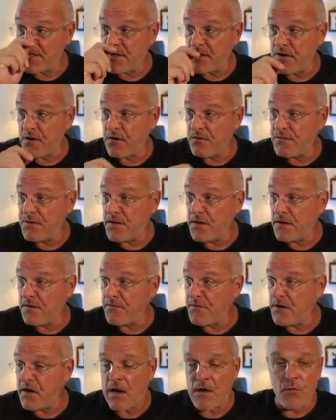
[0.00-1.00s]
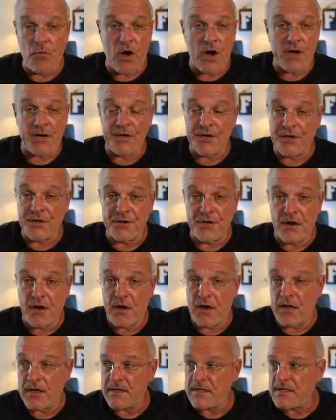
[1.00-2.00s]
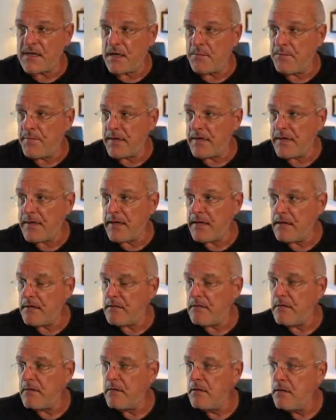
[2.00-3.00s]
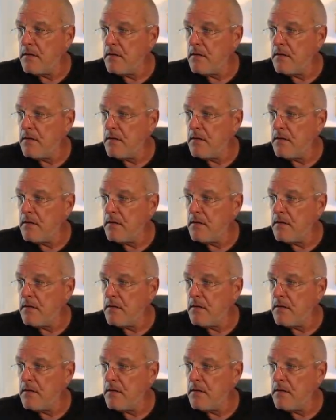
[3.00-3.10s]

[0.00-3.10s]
so if you're out walking your dog, it's not a big deal.